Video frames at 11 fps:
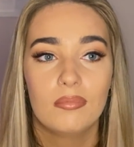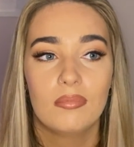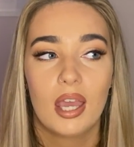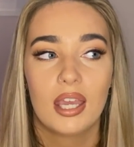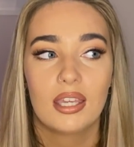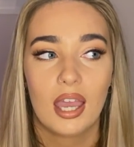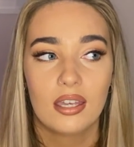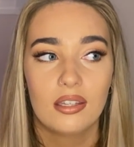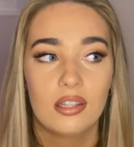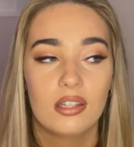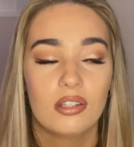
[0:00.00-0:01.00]

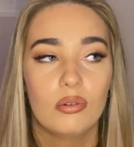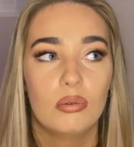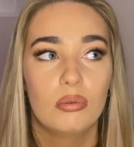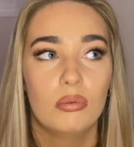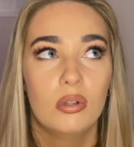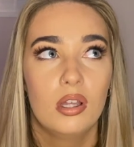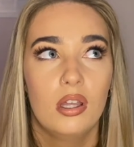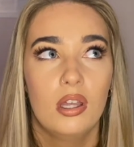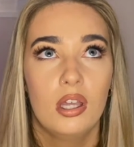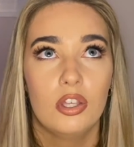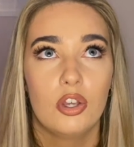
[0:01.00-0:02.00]
Again, you're
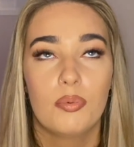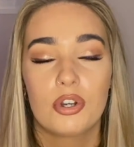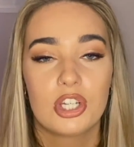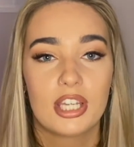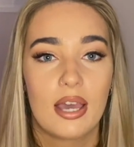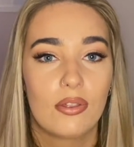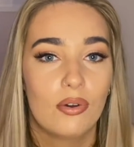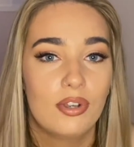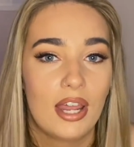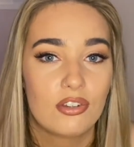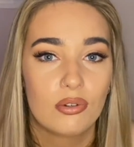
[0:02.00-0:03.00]
washing out the
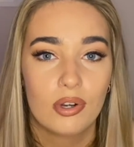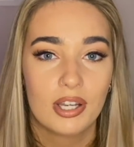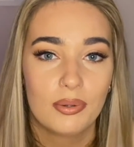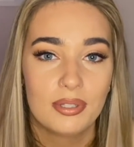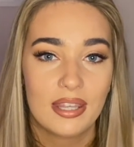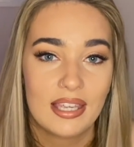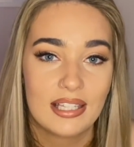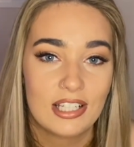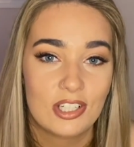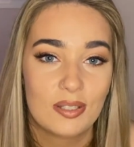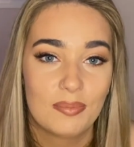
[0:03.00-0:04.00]
natural oils that the
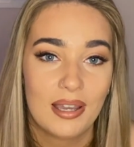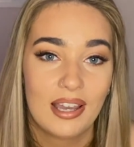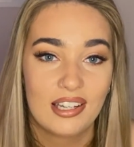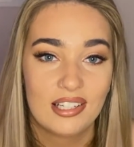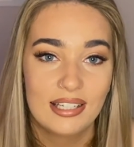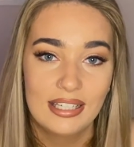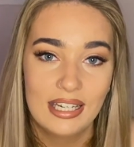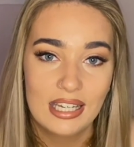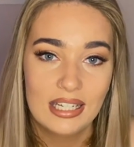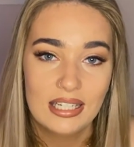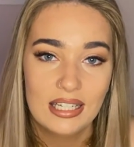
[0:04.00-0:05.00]
extensions might actually
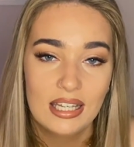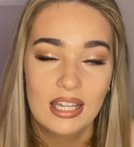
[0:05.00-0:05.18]
need,